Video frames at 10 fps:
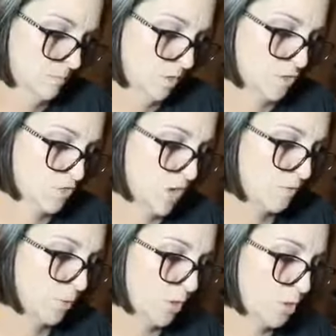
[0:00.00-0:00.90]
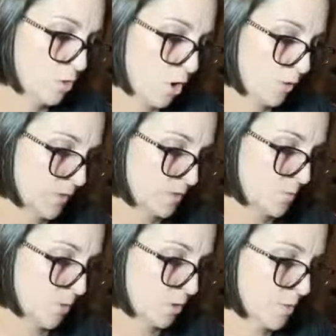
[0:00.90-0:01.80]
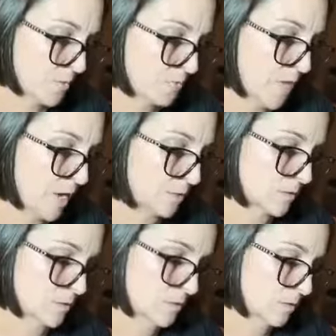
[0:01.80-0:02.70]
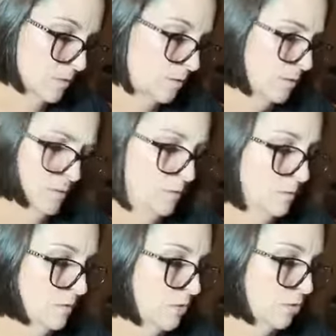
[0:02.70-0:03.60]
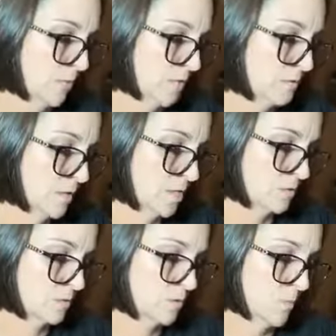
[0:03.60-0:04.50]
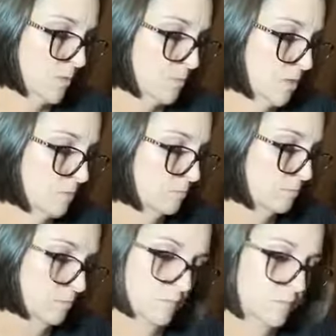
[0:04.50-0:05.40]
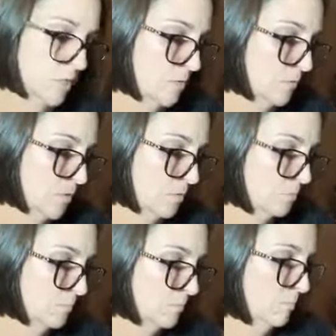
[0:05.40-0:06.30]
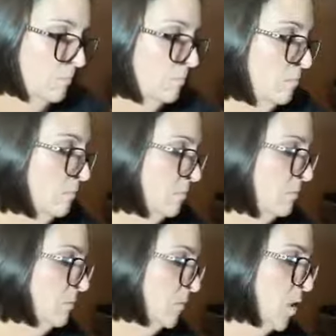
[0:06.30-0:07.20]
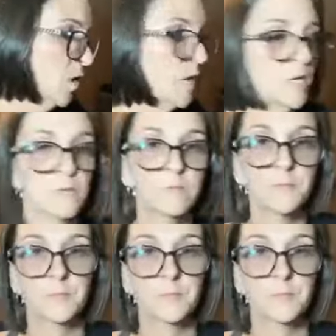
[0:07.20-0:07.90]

Because Jeff, what do you call this? The Barnum effect. That don't make sense to me, but you never know. All right,